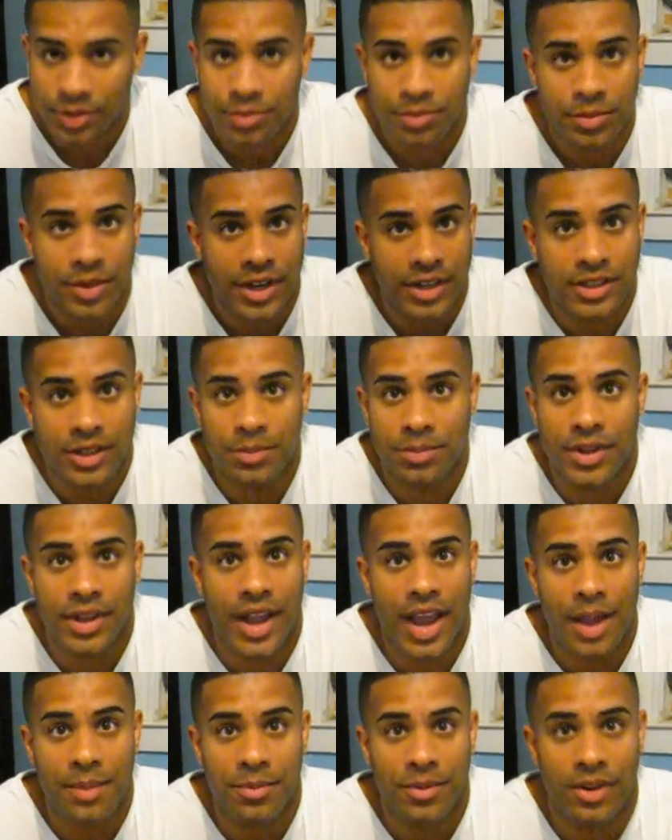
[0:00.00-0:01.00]
make something
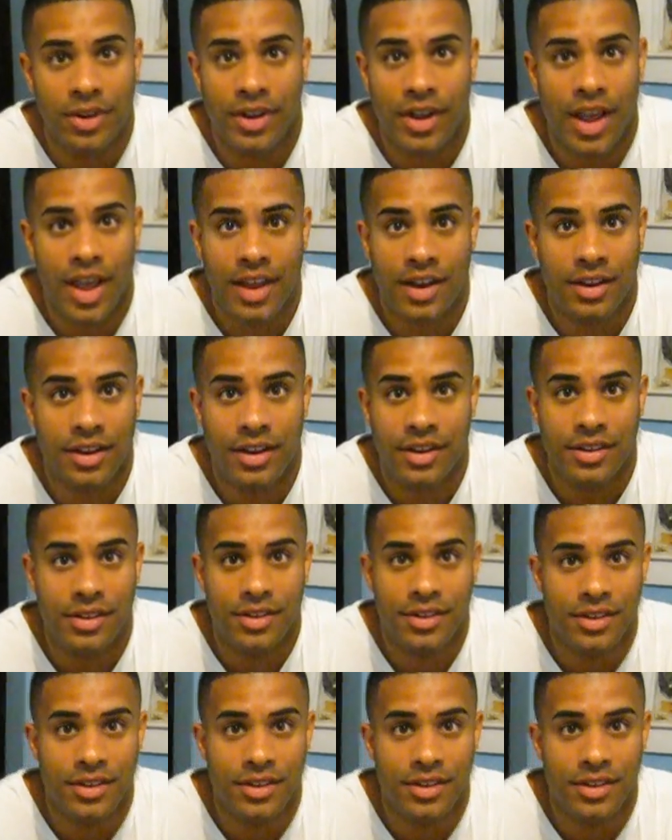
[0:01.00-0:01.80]
happen out of this.